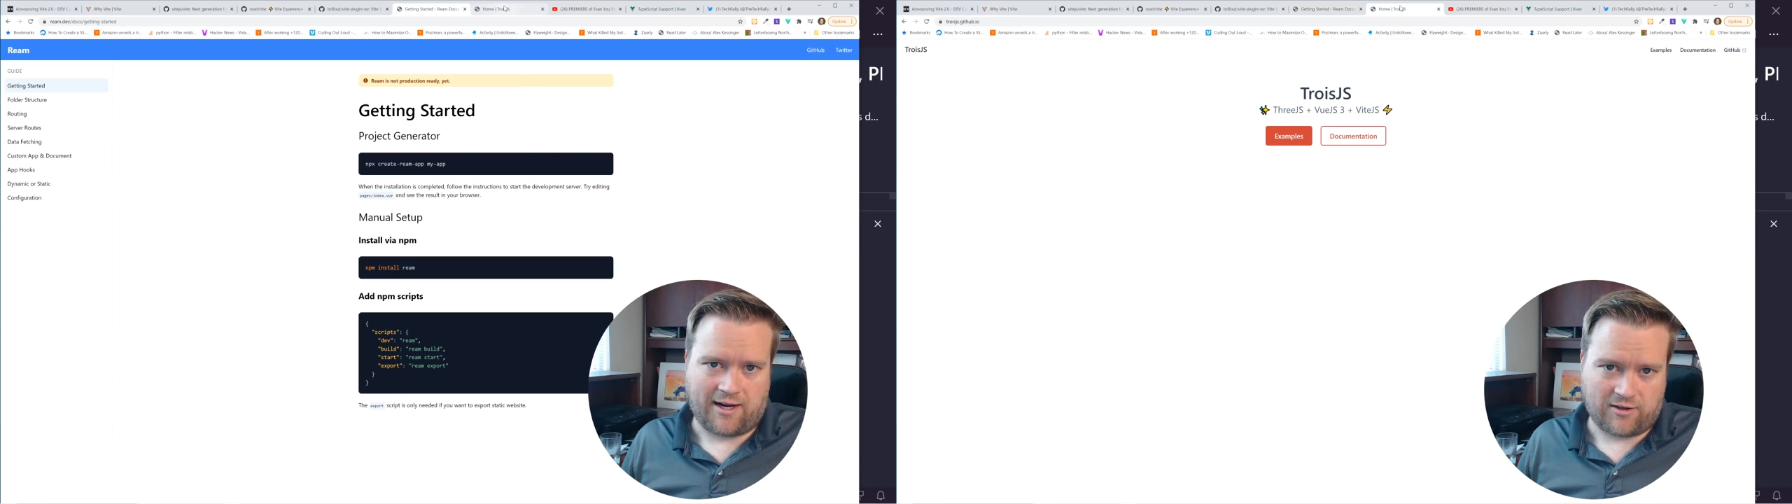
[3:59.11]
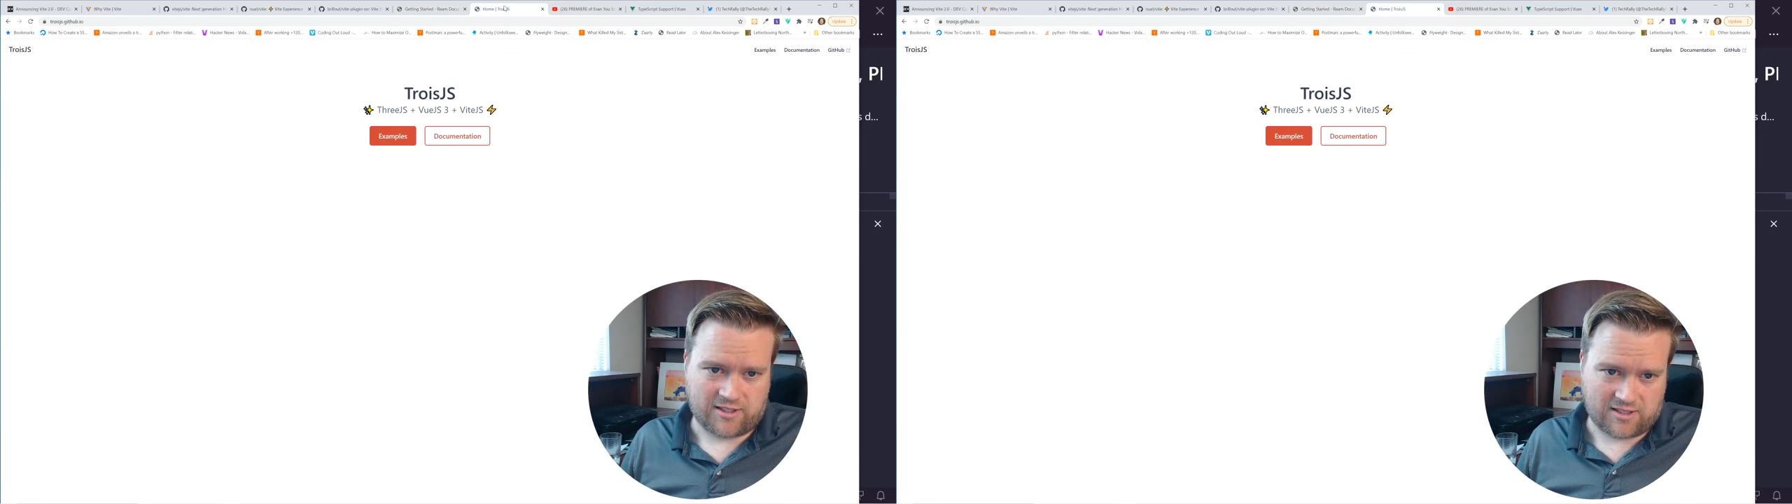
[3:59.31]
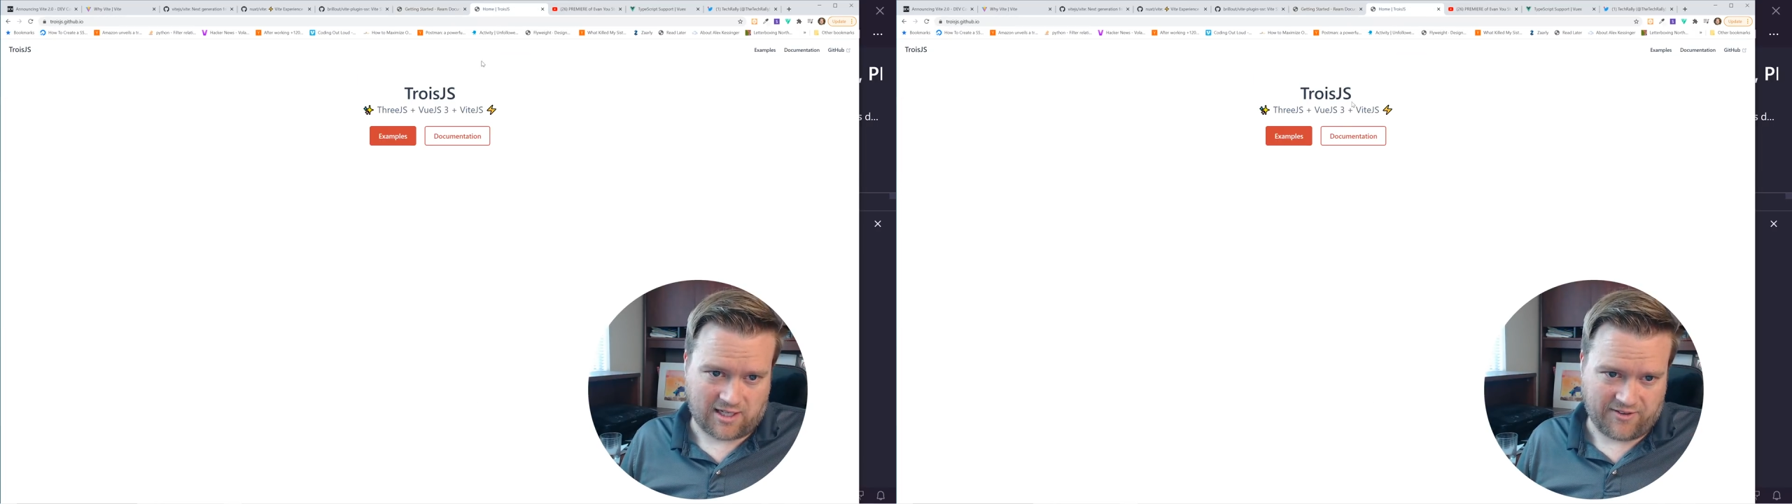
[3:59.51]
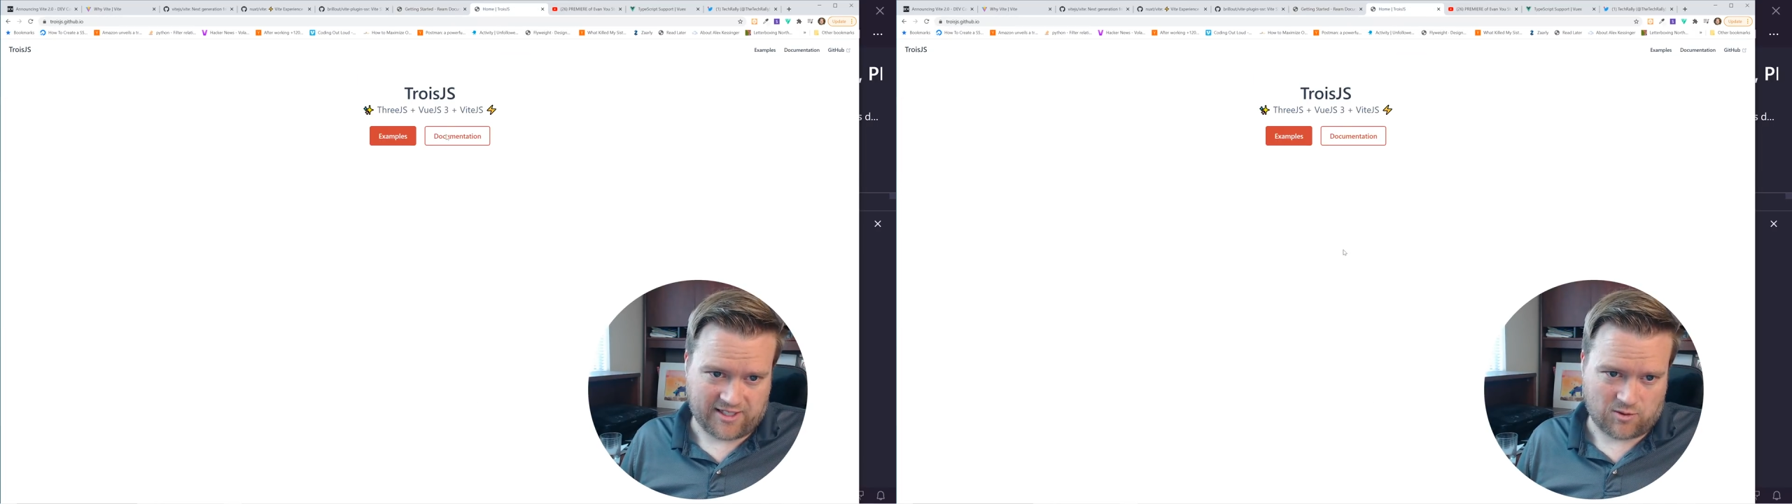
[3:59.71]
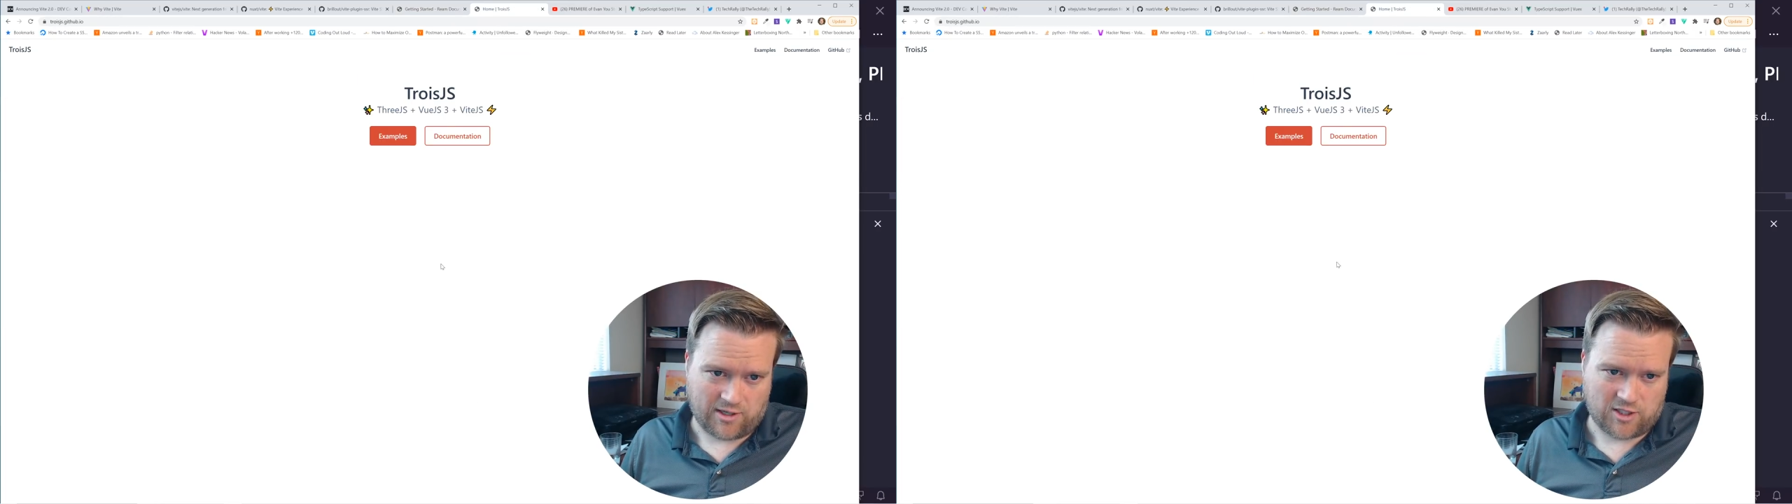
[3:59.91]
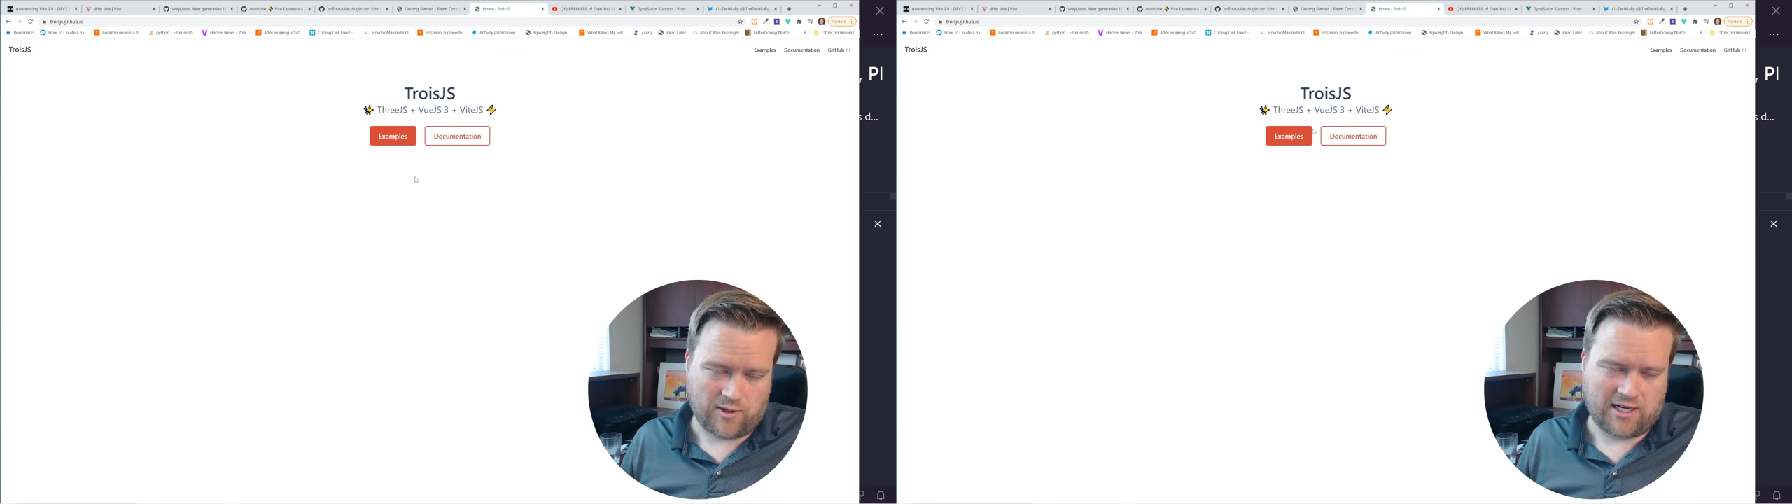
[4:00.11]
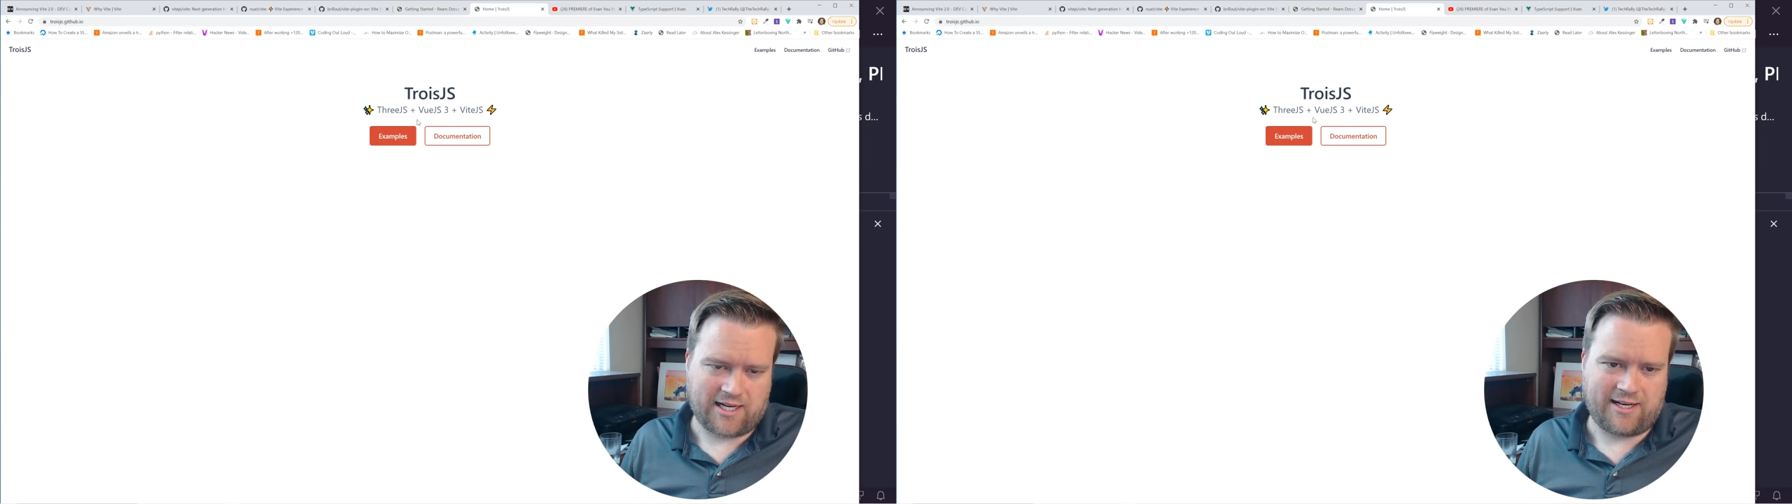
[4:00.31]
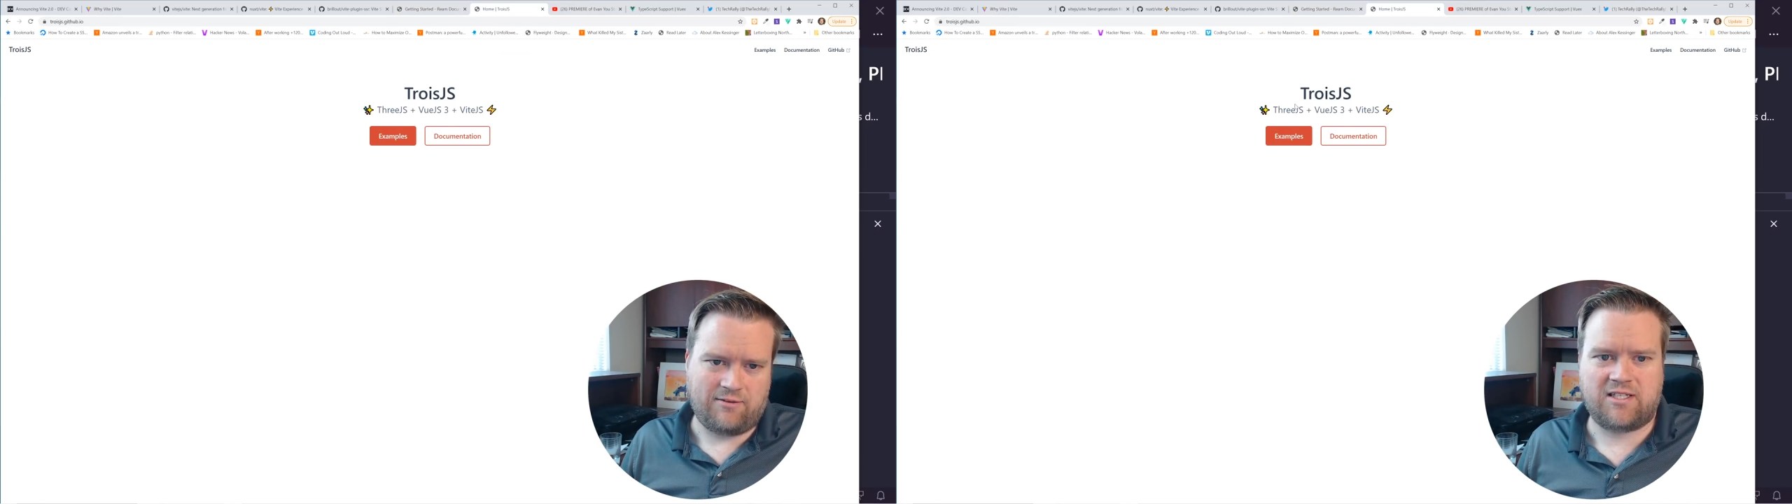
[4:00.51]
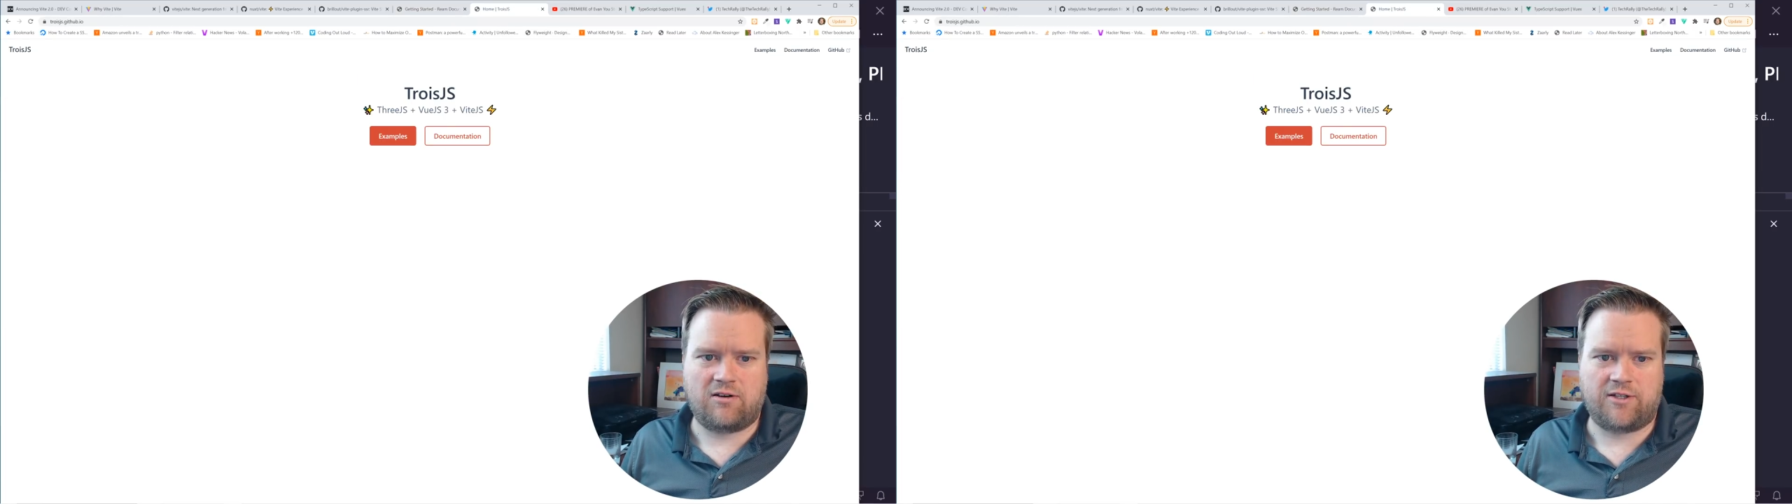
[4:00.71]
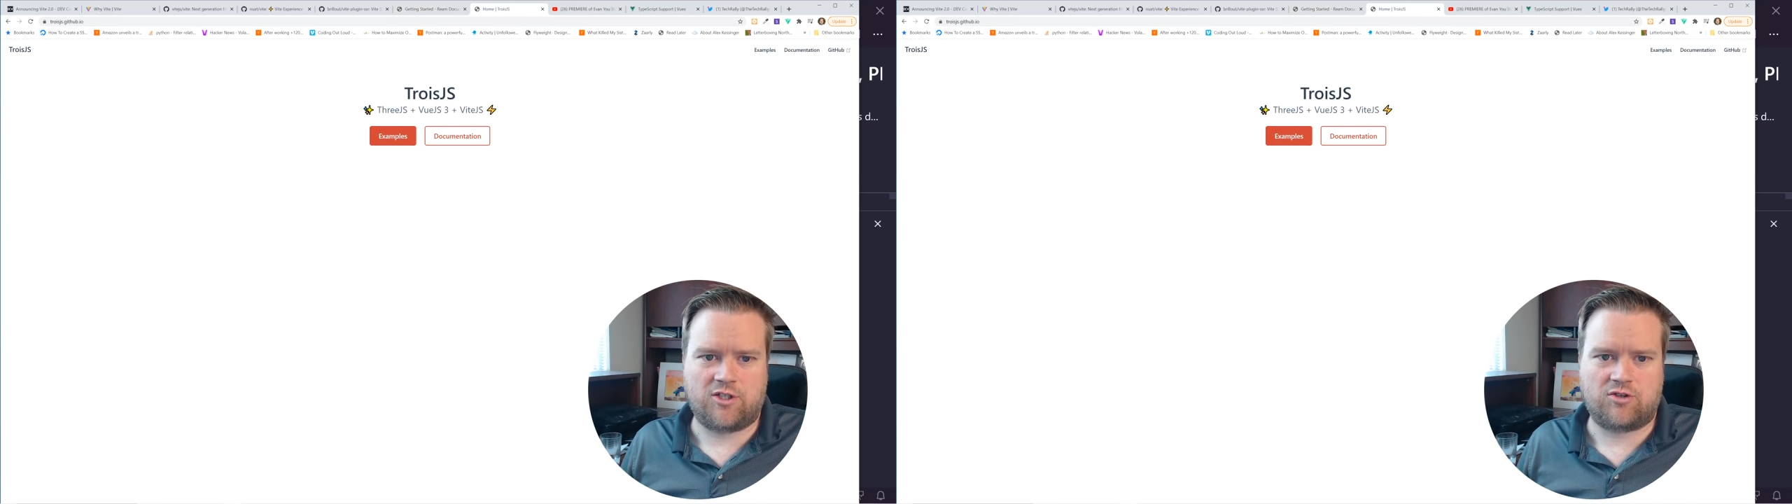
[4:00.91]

I also saw this one tweeted out it's called